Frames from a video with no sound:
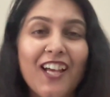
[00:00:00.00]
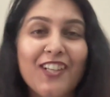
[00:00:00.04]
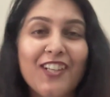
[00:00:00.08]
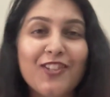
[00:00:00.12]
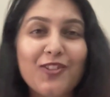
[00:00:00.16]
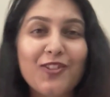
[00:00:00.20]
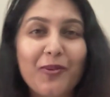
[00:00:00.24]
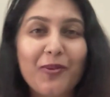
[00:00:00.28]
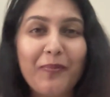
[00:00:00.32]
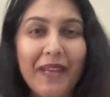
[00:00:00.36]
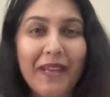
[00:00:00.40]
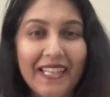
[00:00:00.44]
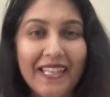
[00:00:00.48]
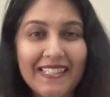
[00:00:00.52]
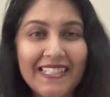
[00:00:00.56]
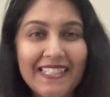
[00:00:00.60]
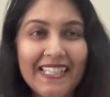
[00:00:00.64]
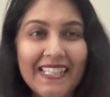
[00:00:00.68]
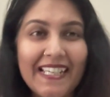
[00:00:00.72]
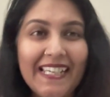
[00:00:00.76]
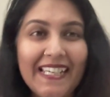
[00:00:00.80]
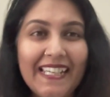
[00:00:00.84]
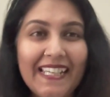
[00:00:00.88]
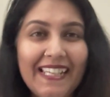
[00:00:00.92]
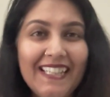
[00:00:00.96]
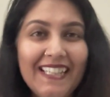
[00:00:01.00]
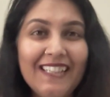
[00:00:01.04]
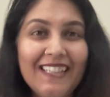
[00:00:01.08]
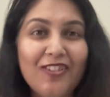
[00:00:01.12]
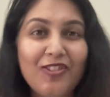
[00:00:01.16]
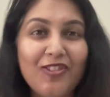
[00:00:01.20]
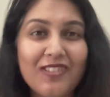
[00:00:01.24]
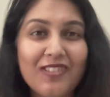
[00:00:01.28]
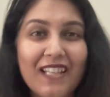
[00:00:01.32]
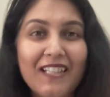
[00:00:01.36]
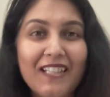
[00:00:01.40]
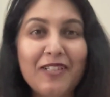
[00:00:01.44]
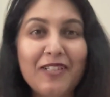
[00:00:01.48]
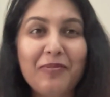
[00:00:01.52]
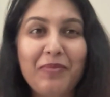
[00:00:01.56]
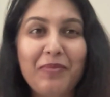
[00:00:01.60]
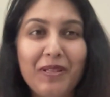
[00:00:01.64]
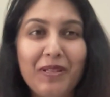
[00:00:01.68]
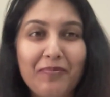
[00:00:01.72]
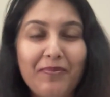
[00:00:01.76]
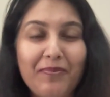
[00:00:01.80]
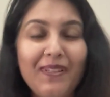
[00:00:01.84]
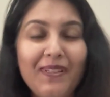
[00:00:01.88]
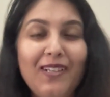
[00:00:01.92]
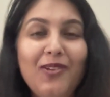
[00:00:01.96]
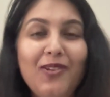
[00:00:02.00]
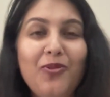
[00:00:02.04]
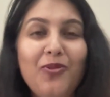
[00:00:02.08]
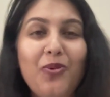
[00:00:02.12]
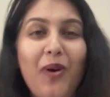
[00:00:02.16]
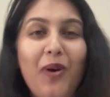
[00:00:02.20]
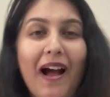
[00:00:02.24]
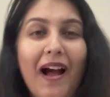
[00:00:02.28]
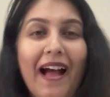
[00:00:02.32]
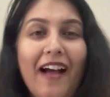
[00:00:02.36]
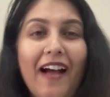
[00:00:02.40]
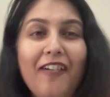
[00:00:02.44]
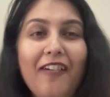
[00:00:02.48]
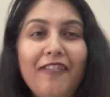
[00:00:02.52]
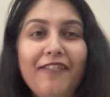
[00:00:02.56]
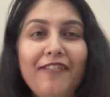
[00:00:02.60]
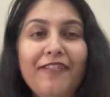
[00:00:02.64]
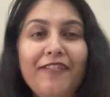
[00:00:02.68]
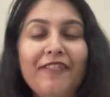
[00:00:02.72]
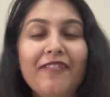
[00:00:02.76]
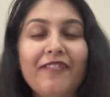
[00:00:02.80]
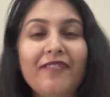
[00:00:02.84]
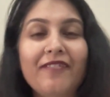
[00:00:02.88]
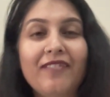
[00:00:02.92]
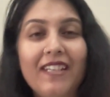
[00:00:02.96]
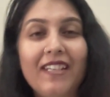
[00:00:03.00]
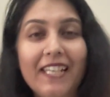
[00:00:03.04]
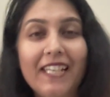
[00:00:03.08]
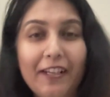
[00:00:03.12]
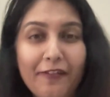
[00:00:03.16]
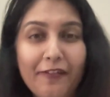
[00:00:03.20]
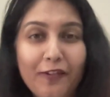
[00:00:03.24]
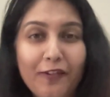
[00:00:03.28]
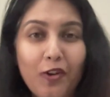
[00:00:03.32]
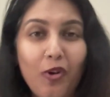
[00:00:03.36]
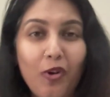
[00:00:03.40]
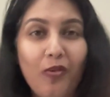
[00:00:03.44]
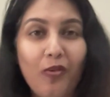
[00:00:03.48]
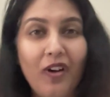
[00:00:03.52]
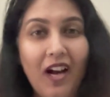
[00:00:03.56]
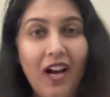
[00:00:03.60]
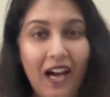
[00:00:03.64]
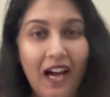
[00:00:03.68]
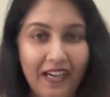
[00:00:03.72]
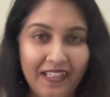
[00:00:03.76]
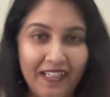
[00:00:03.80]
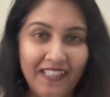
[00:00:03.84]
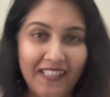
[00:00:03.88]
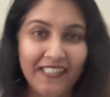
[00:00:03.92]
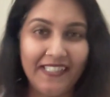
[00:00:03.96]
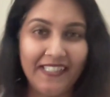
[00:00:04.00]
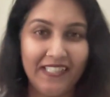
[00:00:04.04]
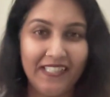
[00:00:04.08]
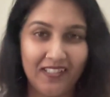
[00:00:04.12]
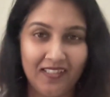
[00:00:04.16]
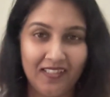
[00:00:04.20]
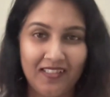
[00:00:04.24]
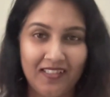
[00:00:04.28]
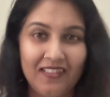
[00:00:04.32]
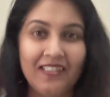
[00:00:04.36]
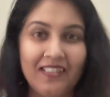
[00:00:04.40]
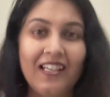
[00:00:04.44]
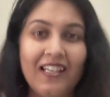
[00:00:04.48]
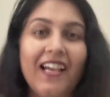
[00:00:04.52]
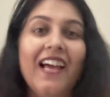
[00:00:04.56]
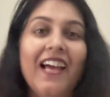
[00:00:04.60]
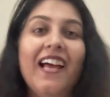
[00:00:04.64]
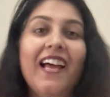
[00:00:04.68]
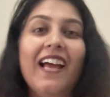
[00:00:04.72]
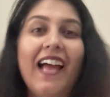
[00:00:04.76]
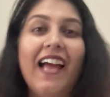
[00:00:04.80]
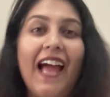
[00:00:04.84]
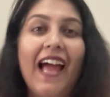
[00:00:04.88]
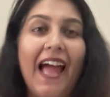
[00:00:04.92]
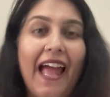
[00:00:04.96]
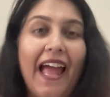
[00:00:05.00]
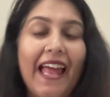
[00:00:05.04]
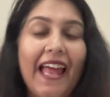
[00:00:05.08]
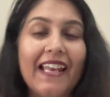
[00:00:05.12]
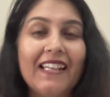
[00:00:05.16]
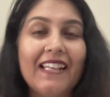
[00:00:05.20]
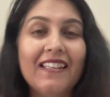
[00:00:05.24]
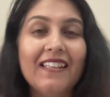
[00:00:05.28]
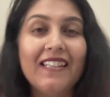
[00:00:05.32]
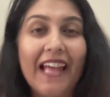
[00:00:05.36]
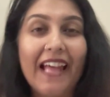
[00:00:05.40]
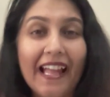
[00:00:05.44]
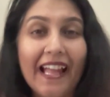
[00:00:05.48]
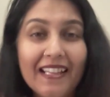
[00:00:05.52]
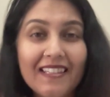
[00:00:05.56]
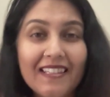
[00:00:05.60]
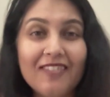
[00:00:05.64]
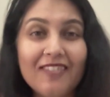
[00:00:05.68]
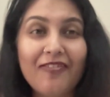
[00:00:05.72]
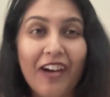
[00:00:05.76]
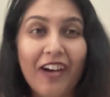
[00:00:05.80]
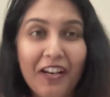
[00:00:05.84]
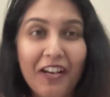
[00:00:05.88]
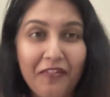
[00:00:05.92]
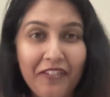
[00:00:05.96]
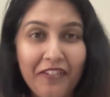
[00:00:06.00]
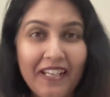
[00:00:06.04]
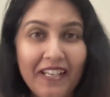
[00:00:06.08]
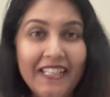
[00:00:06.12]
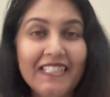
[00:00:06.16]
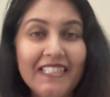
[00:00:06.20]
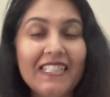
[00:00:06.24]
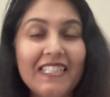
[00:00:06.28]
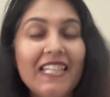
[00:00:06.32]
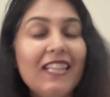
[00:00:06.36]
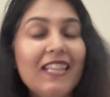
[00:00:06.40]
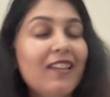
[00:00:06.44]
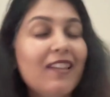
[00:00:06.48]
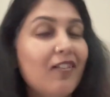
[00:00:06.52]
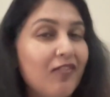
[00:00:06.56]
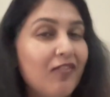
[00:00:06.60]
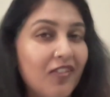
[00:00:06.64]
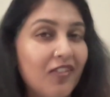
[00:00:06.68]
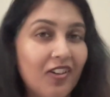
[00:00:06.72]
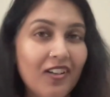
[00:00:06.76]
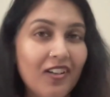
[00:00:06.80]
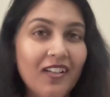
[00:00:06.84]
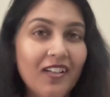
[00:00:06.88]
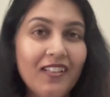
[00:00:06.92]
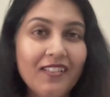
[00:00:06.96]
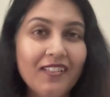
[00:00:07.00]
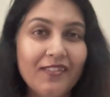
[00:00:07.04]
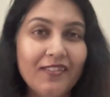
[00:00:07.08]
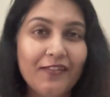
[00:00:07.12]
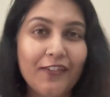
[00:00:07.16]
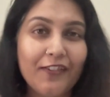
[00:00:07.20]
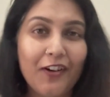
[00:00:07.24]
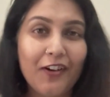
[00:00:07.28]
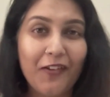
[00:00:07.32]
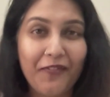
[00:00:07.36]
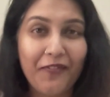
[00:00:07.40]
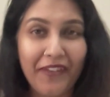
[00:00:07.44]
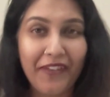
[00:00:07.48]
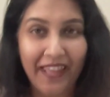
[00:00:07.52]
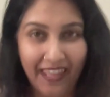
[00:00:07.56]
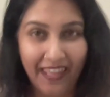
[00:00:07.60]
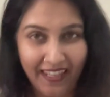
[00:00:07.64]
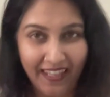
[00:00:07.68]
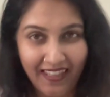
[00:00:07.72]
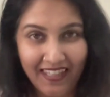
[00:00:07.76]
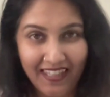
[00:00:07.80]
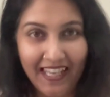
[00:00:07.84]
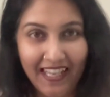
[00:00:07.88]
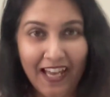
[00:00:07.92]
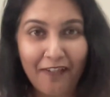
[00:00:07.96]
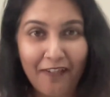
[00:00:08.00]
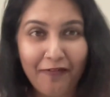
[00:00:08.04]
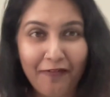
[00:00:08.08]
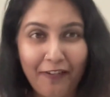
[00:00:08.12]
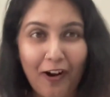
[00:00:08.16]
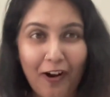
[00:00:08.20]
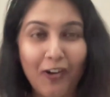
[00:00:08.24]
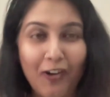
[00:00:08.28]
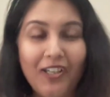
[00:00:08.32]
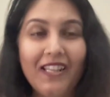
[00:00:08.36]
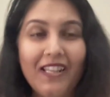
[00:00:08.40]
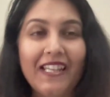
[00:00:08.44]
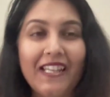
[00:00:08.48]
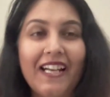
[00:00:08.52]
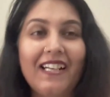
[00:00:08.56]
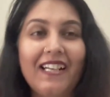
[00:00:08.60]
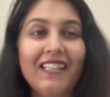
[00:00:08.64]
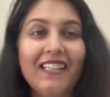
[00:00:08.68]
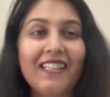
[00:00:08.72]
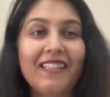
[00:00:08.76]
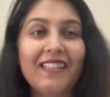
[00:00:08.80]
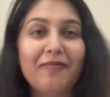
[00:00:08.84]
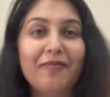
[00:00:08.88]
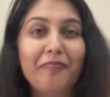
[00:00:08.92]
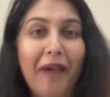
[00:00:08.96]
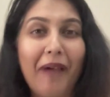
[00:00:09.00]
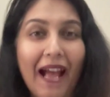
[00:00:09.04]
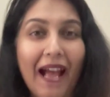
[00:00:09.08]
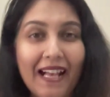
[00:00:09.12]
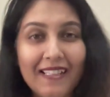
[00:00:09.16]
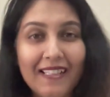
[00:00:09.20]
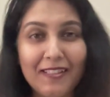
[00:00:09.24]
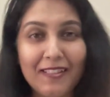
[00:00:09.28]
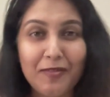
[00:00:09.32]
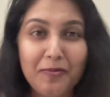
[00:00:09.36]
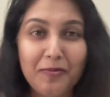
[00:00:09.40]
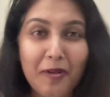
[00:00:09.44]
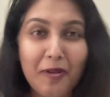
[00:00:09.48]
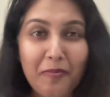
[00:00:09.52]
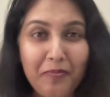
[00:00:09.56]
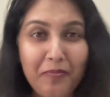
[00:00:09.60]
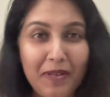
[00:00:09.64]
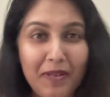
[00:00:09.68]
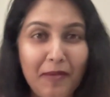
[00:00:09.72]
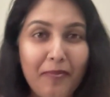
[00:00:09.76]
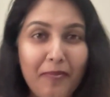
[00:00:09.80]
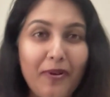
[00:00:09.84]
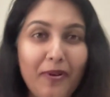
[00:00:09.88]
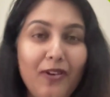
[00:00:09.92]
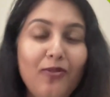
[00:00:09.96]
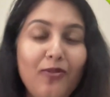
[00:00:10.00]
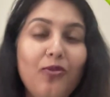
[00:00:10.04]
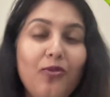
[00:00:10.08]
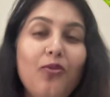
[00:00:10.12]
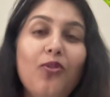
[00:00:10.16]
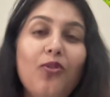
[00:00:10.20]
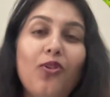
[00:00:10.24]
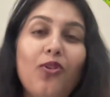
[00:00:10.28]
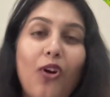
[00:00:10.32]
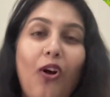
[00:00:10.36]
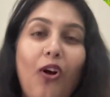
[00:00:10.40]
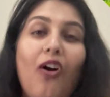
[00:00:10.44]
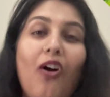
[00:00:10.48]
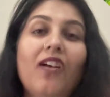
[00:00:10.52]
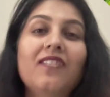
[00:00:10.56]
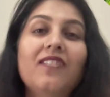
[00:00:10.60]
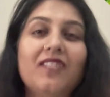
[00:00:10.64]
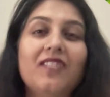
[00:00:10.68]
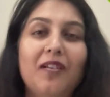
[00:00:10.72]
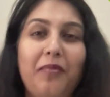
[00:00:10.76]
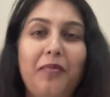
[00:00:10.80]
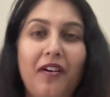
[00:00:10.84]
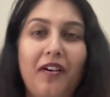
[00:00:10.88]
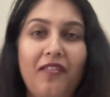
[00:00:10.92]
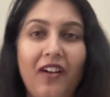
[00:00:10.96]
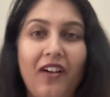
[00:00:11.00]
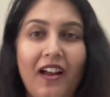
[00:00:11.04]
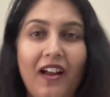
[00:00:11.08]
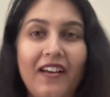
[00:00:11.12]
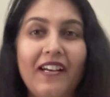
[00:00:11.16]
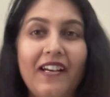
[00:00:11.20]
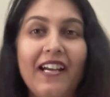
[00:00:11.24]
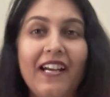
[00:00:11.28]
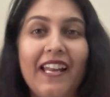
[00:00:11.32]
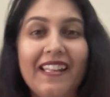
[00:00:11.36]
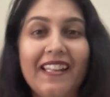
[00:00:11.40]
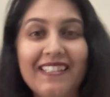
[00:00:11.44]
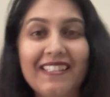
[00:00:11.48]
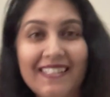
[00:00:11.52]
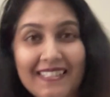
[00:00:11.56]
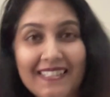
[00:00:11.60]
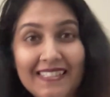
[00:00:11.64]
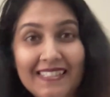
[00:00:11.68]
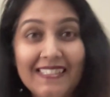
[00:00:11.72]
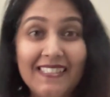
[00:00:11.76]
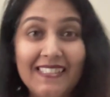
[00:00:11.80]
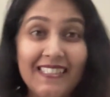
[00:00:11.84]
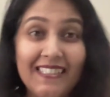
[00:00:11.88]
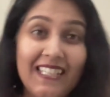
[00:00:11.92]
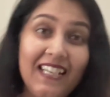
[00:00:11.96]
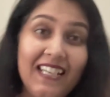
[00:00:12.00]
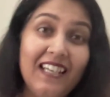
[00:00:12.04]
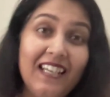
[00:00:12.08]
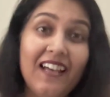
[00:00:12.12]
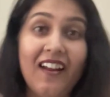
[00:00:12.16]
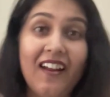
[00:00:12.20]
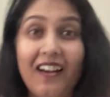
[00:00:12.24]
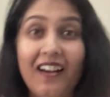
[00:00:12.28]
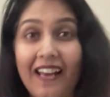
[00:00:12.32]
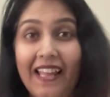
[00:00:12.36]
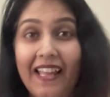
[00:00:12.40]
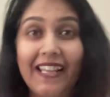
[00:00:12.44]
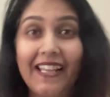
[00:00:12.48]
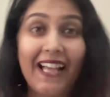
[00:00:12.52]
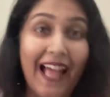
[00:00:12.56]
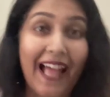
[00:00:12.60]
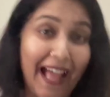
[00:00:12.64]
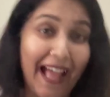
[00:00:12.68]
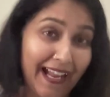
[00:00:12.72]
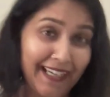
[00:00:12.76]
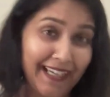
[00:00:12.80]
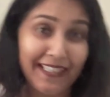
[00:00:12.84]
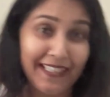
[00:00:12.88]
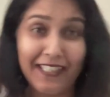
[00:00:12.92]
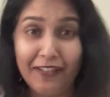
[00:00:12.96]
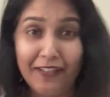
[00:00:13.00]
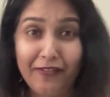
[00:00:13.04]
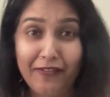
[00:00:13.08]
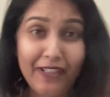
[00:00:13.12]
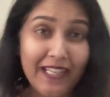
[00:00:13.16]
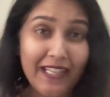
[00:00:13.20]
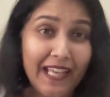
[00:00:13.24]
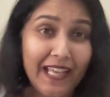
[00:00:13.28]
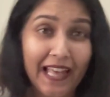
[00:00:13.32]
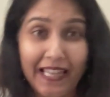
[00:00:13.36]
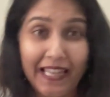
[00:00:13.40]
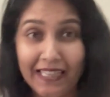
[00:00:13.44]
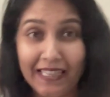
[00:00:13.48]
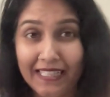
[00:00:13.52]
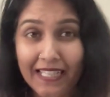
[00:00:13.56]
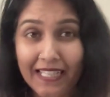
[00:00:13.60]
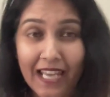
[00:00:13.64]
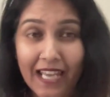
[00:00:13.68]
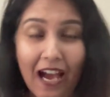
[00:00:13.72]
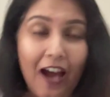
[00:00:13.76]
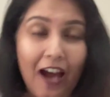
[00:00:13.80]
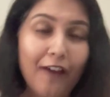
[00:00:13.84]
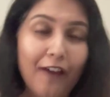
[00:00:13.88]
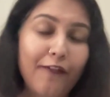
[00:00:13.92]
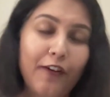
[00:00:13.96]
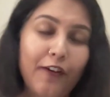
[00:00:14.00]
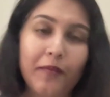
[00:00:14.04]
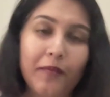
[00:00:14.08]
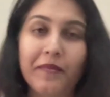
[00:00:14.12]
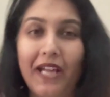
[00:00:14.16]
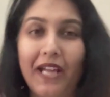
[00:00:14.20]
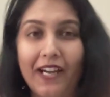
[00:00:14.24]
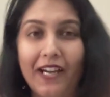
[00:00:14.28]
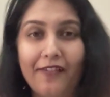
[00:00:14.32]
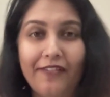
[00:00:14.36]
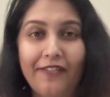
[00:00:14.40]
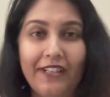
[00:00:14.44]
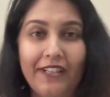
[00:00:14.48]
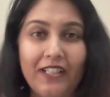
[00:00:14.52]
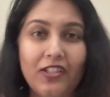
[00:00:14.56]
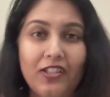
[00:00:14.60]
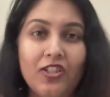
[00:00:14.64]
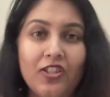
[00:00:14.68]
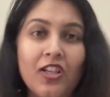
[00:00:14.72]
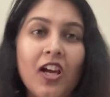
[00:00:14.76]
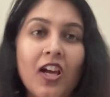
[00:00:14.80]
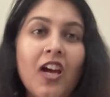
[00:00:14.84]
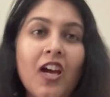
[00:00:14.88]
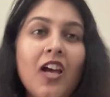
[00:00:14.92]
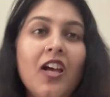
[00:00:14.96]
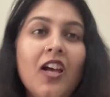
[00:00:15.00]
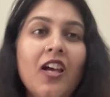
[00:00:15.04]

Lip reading: So basically, those are the people who have lived over 100 years. And that's one village in the world from where they have found that maximum people who cross above 100 and still are like actively healthy are from that village.